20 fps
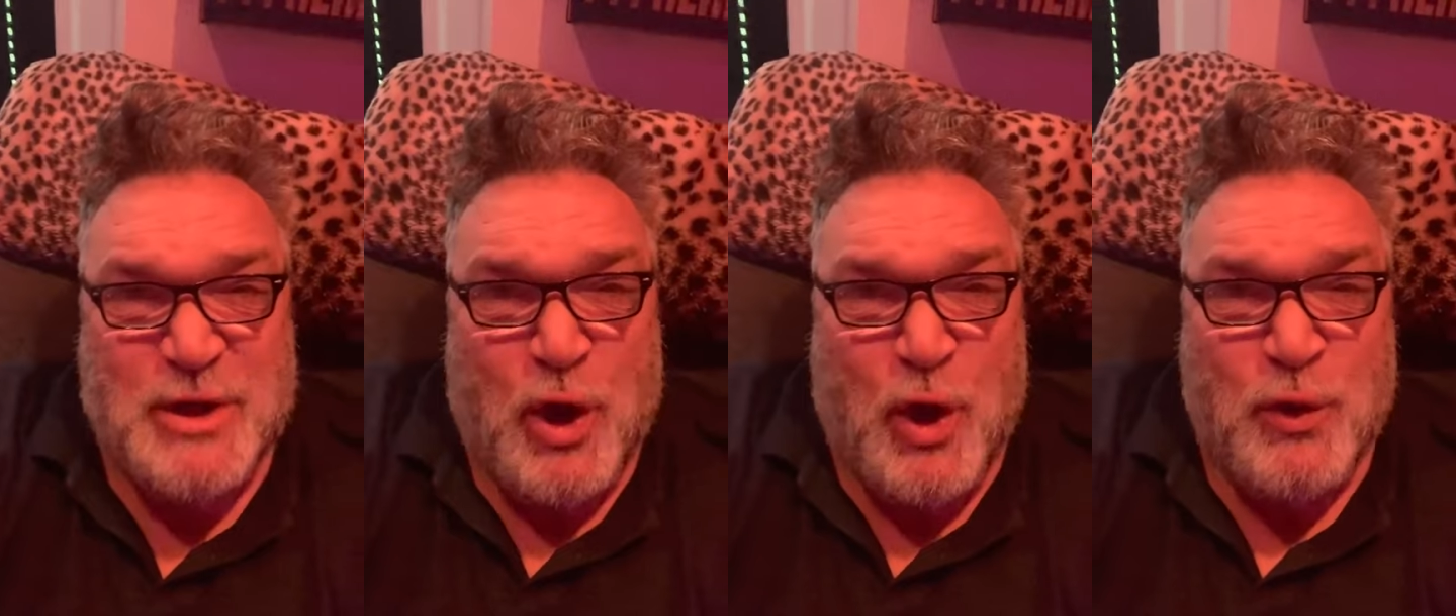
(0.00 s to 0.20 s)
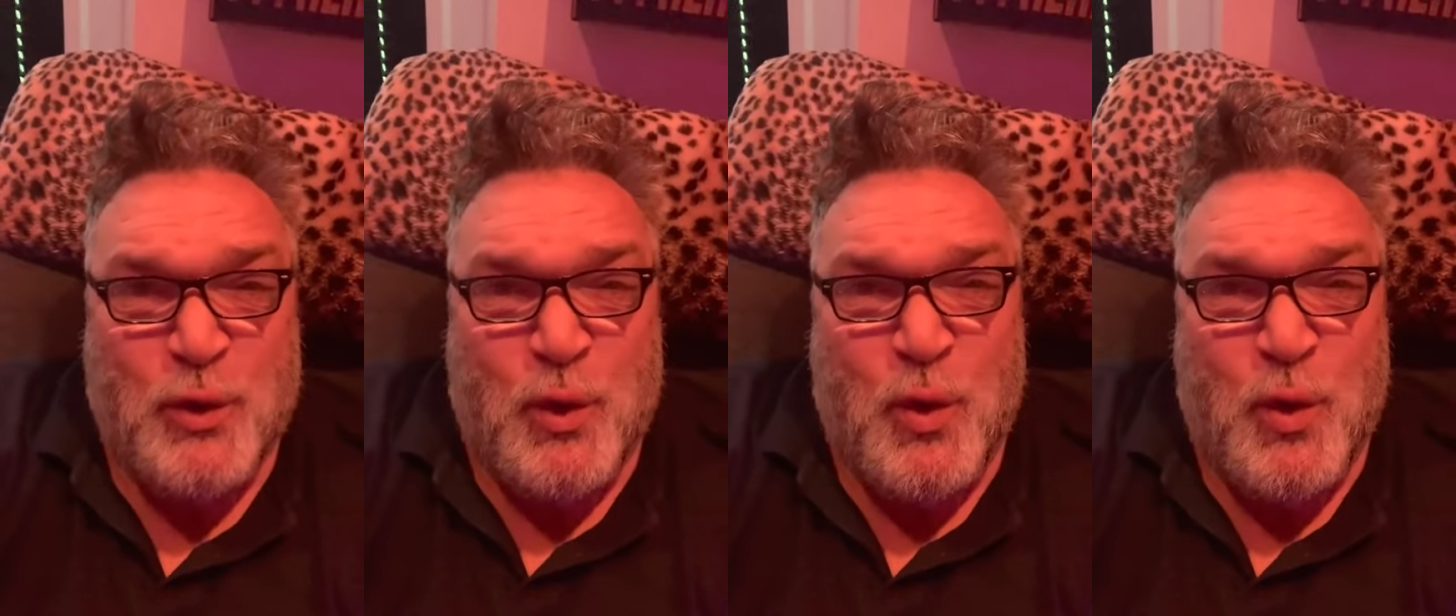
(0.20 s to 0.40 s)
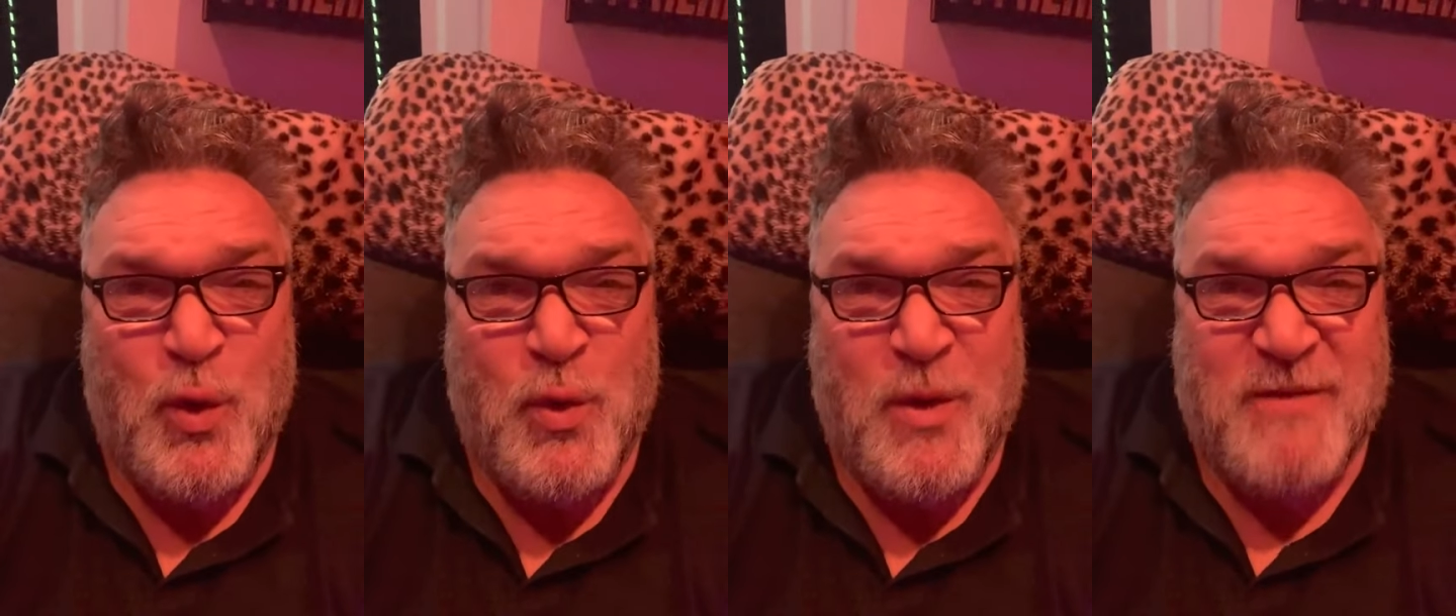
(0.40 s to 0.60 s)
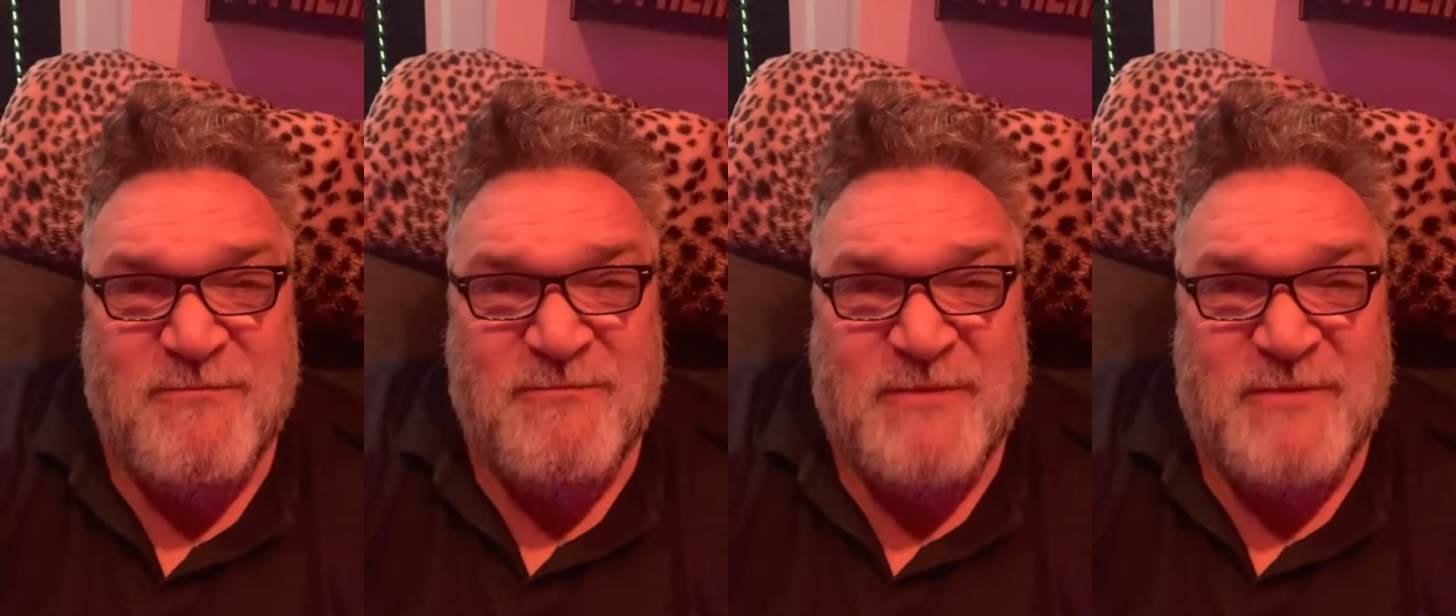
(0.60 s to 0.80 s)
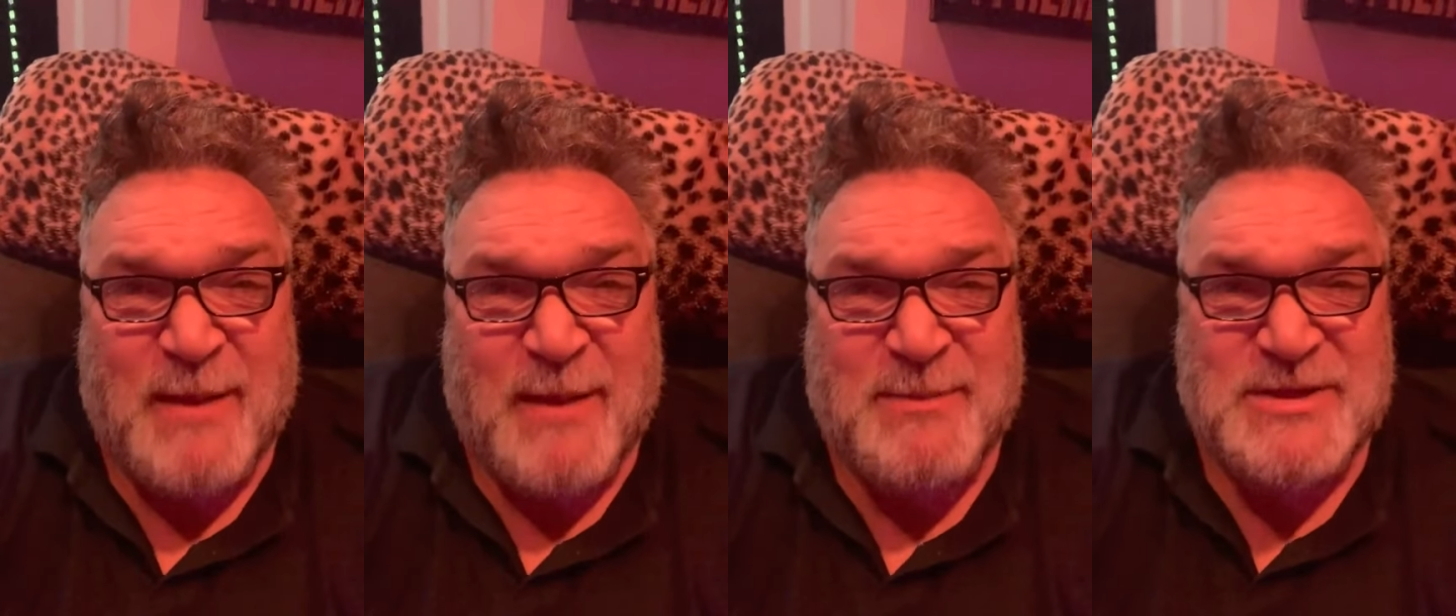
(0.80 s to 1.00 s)
and all
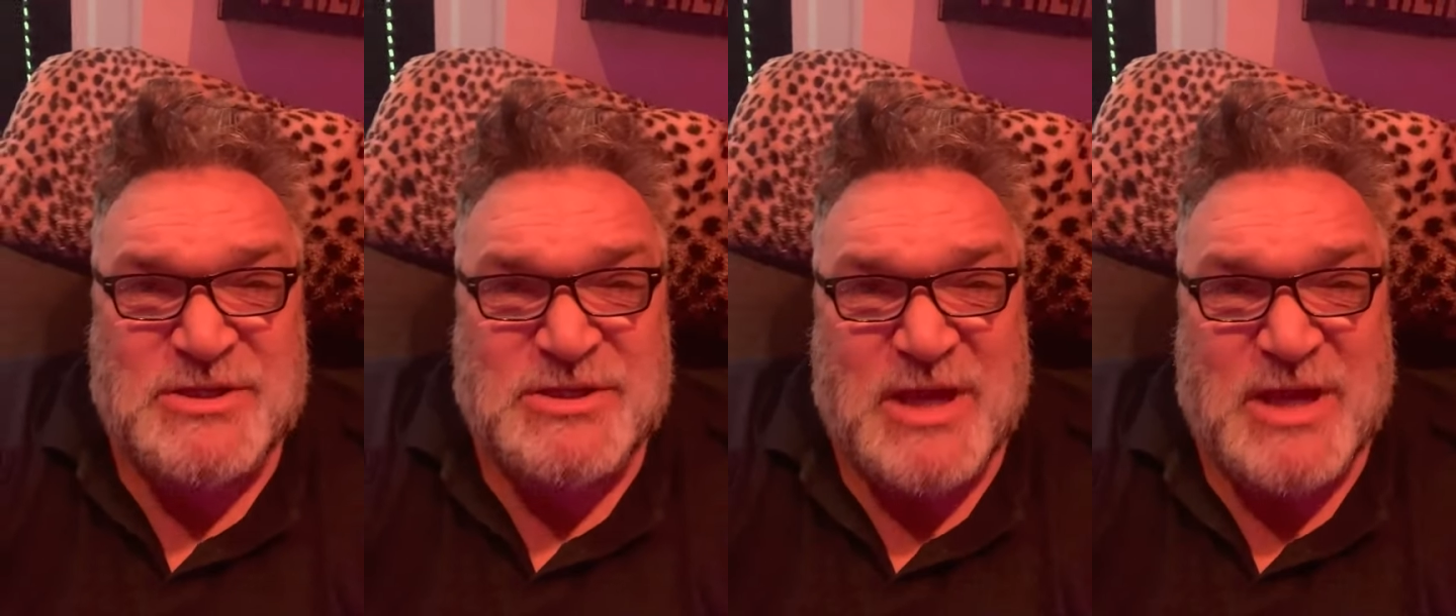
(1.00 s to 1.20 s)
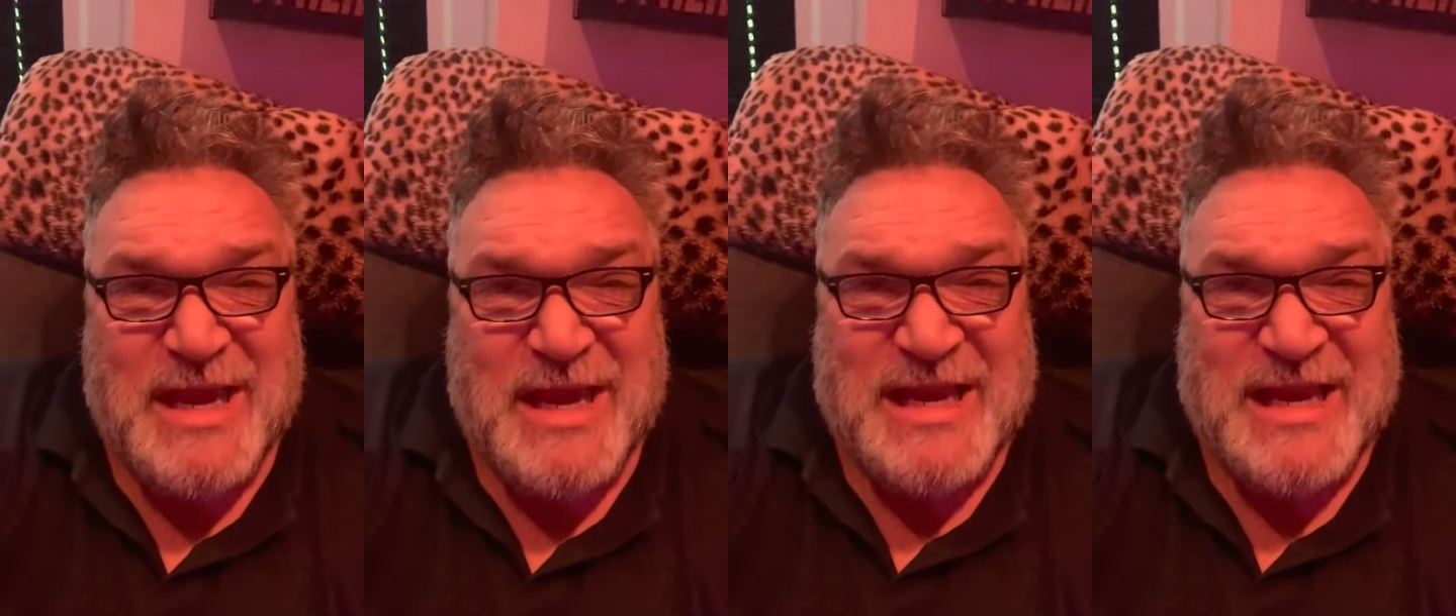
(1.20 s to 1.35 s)
rubbish